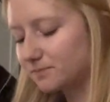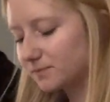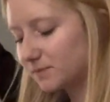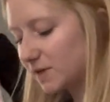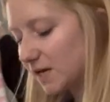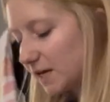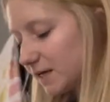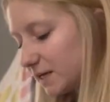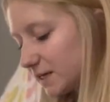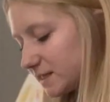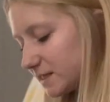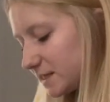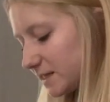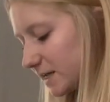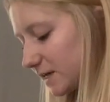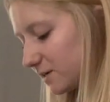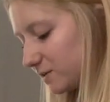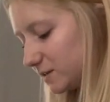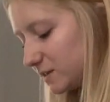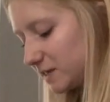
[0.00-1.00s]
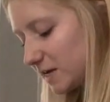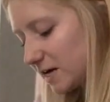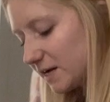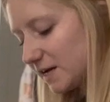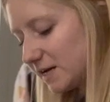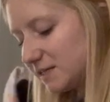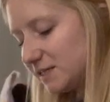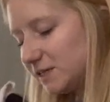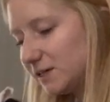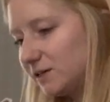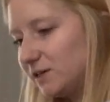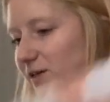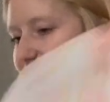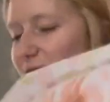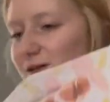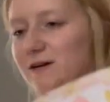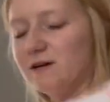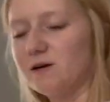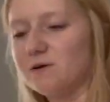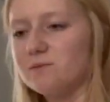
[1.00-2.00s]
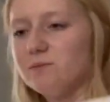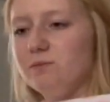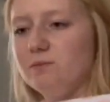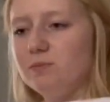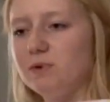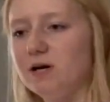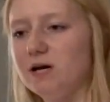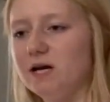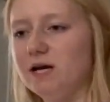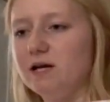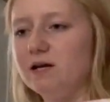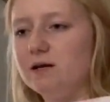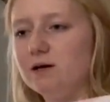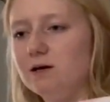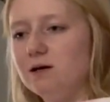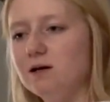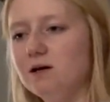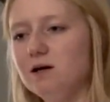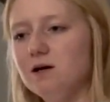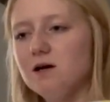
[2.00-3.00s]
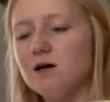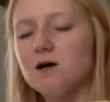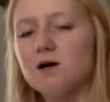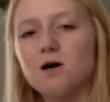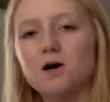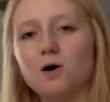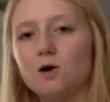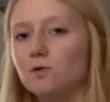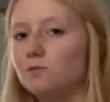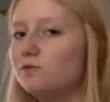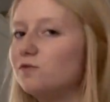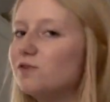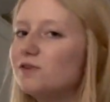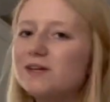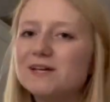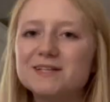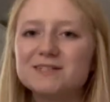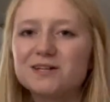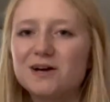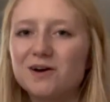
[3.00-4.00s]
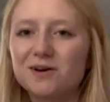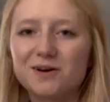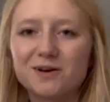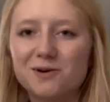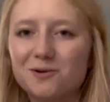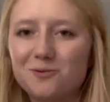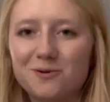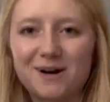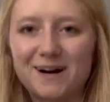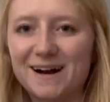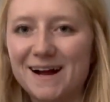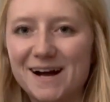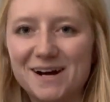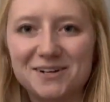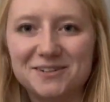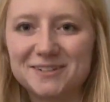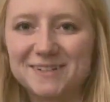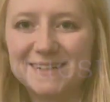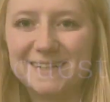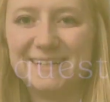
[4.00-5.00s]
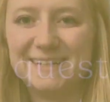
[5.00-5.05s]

getting sick was not ideal either, but hopefully it's all gonna work out.